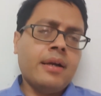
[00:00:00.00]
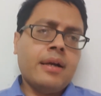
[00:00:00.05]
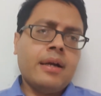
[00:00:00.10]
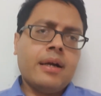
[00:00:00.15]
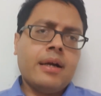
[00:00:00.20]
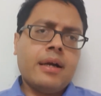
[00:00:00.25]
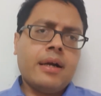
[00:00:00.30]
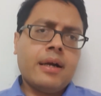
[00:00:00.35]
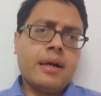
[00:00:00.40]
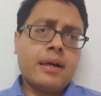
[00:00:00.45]

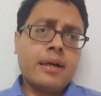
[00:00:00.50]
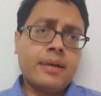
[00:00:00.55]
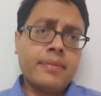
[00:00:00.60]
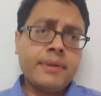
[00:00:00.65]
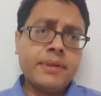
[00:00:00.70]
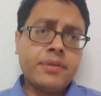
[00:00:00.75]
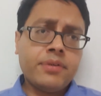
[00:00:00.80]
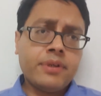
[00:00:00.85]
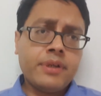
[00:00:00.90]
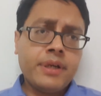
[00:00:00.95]
Uh,
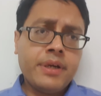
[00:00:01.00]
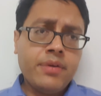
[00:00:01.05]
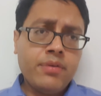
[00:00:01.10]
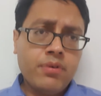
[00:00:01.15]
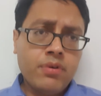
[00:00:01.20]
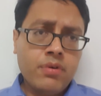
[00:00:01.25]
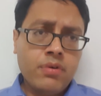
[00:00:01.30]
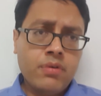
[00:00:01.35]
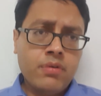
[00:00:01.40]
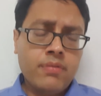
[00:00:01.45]
coming to the
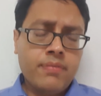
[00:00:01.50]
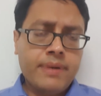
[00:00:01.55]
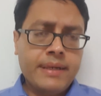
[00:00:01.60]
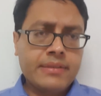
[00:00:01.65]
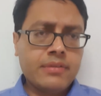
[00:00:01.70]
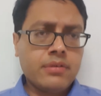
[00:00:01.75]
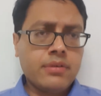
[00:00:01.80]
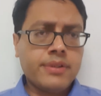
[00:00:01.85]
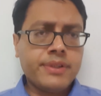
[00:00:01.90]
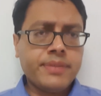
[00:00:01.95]

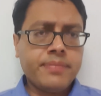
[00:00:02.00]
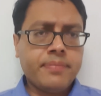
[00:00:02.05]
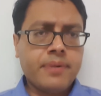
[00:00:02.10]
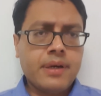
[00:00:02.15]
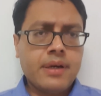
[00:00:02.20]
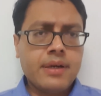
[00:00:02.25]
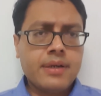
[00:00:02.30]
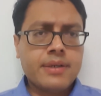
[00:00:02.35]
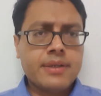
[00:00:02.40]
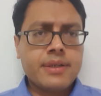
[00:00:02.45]
neuropathology
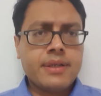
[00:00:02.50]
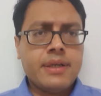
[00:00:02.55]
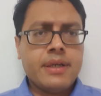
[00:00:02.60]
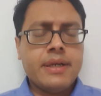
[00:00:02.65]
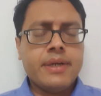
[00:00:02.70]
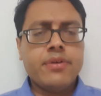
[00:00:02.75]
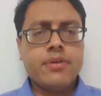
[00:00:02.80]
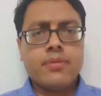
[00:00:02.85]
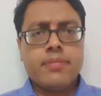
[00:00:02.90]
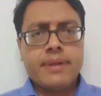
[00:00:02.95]
part,
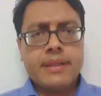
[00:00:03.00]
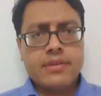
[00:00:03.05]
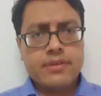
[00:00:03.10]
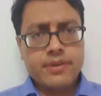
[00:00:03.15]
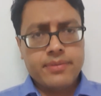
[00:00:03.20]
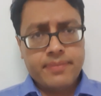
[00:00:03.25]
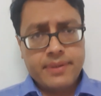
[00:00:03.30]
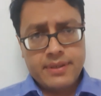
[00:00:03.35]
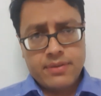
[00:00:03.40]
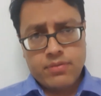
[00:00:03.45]

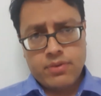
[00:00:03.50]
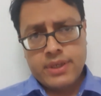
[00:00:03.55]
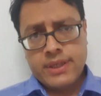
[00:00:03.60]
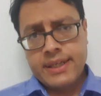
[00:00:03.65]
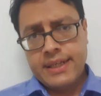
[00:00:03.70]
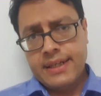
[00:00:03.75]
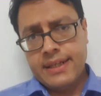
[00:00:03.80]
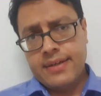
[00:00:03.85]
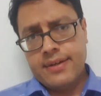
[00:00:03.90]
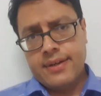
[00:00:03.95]
neuropathology part,
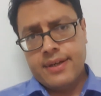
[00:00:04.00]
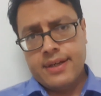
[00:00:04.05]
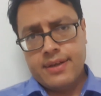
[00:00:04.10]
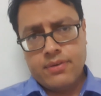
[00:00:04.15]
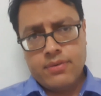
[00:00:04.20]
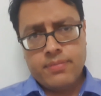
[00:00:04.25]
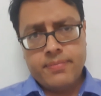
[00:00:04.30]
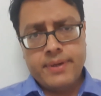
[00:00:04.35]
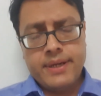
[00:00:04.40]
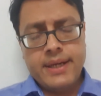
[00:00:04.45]
one key
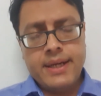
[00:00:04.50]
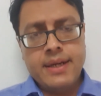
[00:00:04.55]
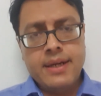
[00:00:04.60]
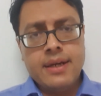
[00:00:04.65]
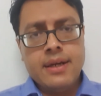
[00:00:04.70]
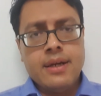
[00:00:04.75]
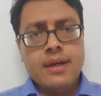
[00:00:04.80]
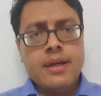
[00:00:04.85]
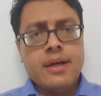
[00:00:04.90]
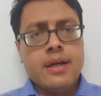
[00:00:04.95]
area would be
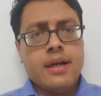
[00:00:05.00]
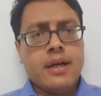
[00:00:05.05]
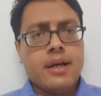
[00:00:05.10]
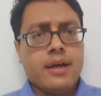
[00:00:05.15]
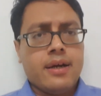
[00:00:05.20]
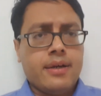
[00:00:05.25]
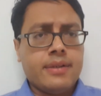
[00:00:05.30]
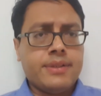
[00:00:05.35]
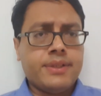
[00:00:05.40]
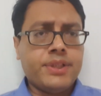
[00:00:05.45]

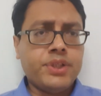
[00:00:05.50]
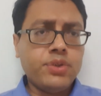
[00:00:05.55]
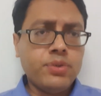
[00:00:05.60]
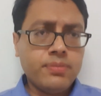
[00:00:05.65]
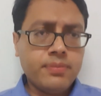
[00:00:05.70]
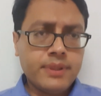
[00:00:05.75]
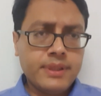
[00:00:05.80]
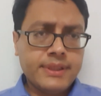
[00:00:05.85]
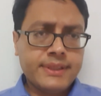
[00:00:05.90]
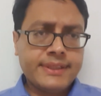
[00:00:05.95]
uh,
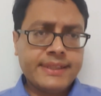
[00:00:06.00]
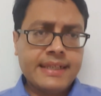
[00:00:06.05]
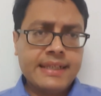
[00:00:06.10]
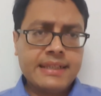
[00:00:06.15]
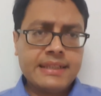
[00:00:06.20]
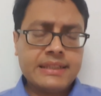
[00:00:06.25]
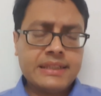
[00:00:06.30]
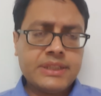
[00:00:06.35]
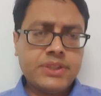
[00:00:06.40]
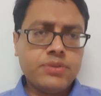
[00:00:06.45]
tumors,
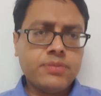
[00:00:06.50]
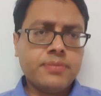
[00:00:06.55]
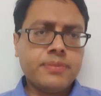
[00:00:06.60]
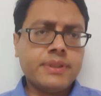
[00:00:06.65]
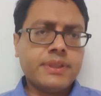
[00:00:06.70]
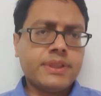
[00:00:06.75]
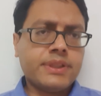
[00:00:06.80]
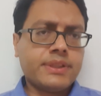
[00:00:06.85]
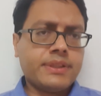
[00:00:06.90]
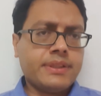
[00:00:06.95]
CNS
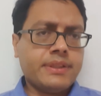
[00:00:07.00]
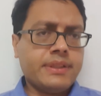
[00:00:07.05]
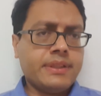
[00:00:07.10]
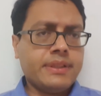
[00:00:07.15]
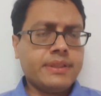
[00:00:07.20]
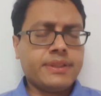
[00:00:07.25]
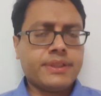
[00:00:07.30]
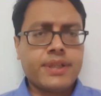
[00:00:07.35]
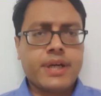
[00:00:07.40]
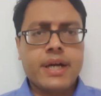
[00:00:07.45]
tumors,
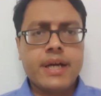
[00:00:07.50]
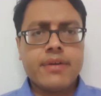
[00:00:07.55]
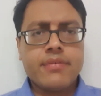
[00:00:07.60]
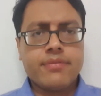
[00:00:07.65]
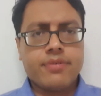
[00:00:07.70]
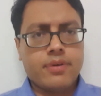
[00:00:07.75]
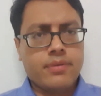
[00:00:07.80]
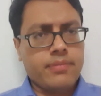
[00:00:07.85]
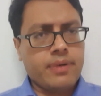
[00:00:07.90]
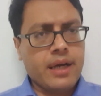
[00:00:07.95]
uh, starting
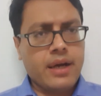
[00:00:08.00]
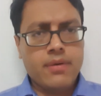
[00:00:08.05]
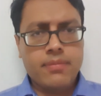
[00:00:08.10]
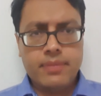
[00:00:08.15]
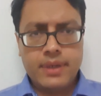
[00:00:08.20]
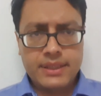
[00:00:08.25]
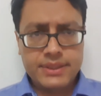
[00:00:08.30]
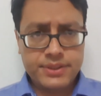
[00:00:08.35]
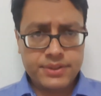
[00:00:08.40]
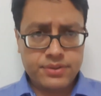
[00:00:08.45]
from
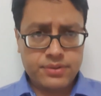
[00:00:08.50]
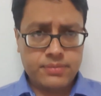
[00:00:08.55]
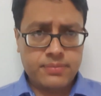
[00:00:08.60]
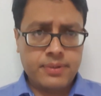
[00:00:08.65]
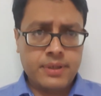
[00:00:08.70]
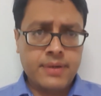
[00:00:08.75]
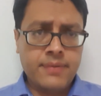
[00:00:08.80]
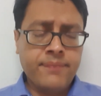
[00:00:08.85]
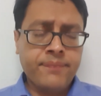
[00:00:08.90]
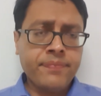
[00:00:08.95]

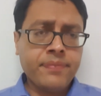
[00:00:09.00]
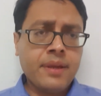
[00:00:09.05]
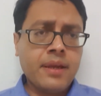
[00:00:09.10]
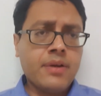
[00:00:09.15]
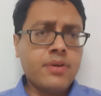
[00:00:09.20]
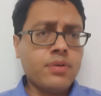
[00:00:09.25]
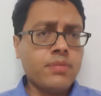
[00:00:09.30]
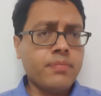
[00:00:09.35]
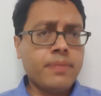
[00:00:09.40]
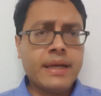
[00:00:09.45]
glioblastoma
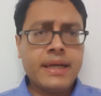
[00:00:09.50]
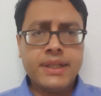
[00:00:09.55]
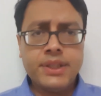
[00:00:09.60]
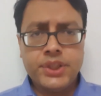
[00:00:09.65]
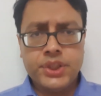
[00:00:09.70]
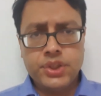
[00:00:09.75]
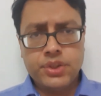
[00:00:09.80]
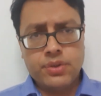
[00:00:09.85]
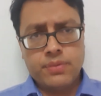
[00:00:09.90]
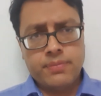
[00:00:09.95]
to
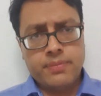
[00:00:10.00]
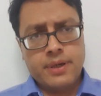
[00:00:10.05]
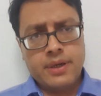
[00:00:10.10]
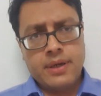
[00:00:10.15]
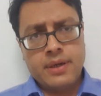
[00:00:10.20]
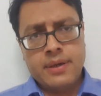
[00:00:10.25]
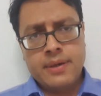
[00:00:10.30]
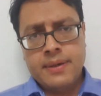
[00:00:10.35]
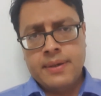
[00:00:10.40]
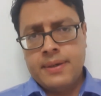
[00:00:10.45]

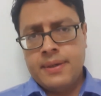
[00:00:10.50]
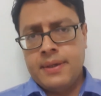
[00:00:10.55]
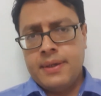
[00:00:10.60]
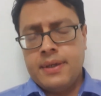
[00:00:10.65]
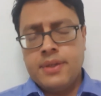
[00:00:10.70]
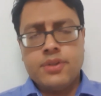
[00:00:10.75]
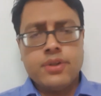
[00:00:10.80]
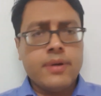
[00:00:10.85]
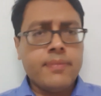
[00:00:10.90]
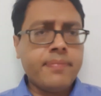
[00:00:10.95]
meningioma
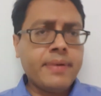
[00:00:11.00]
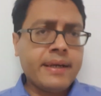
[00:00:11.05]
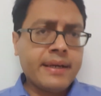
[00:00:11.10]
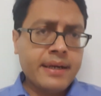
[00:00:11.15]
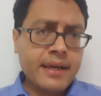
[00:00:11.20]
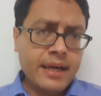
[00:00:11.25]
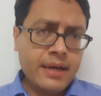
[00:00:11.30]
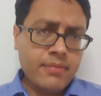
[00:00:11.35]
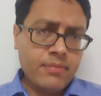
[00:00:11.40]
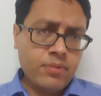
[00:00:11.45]
to
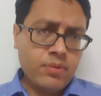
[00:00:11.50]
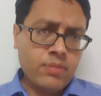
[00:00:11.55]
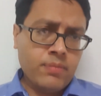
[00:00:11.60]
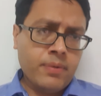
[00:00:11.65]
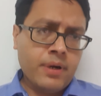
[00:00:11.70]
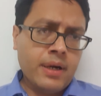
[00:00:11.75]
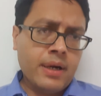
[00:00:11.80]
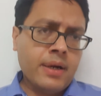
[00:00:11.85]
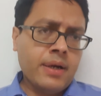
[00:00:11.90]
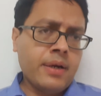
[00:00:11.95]

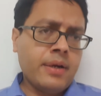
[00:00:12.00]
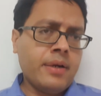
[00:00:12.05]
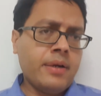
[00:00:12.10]
ependymoma